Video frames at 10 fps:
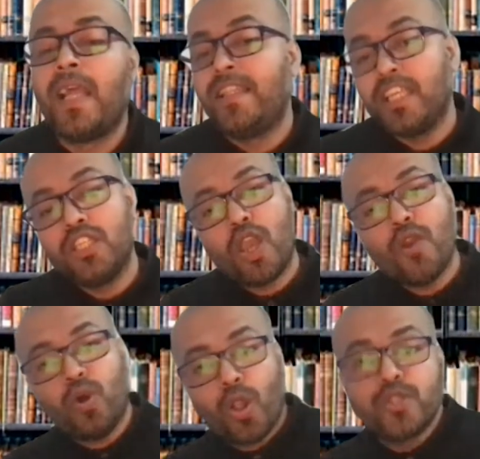Then you have
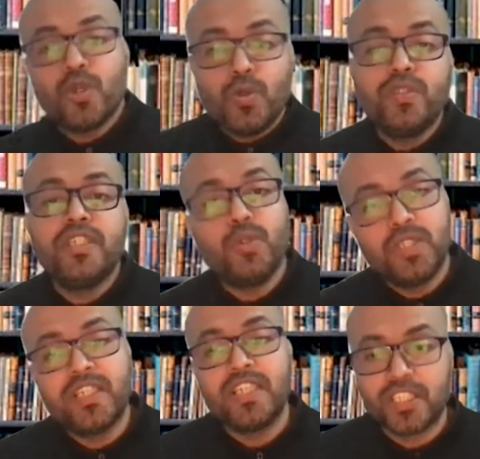to also do the
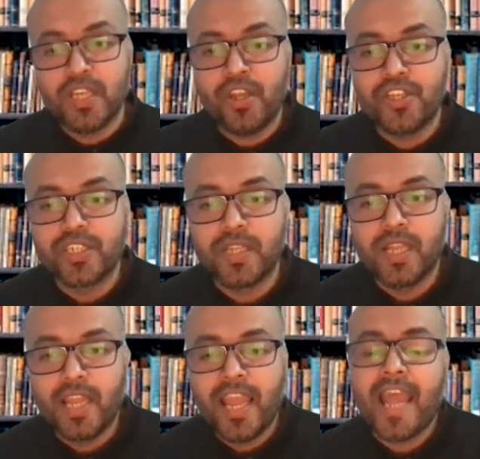user research,
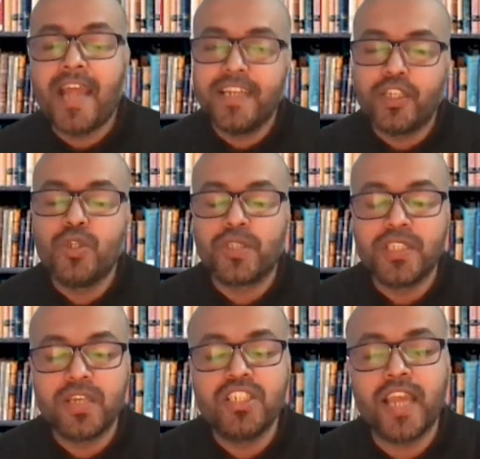and that
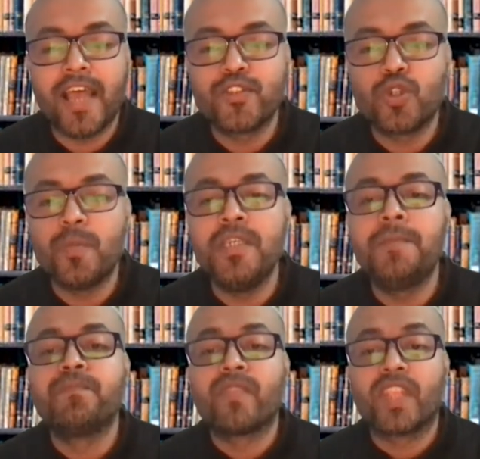research has to be
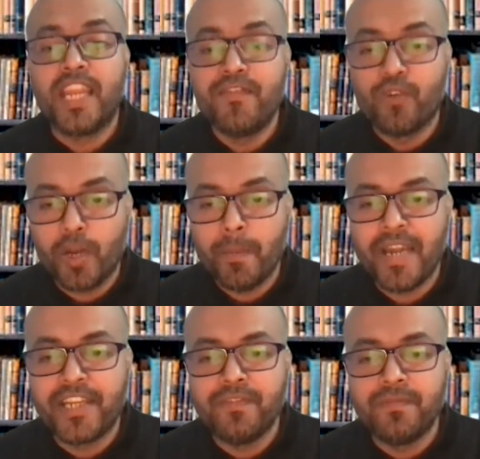
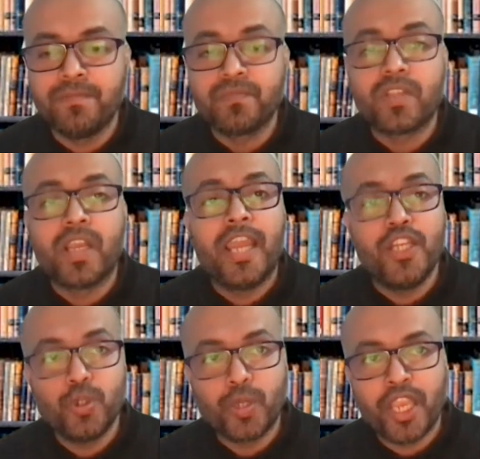informative,
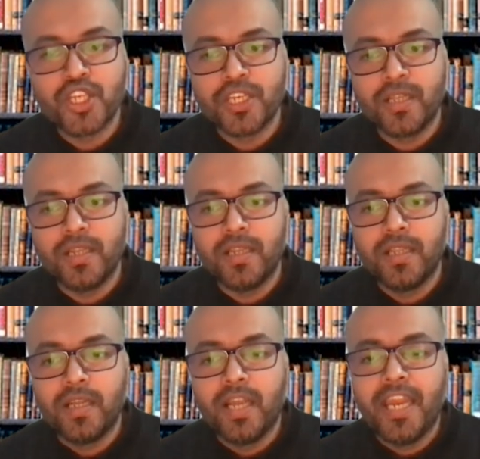educational,
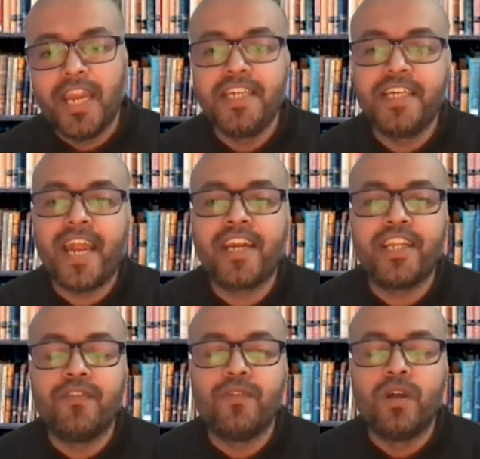
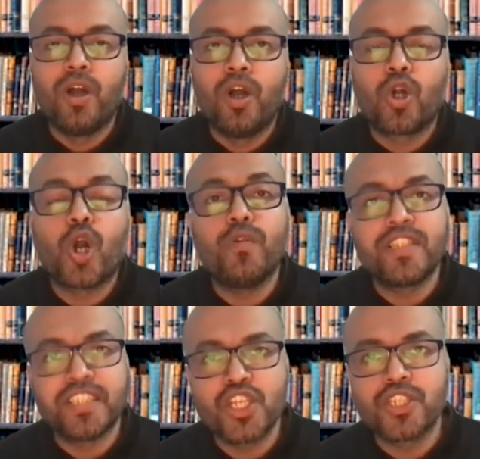interactive,
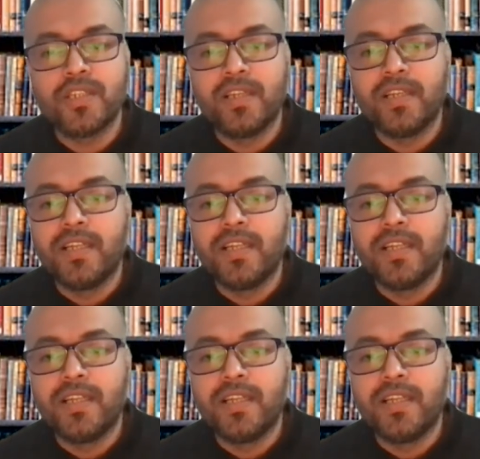conversational,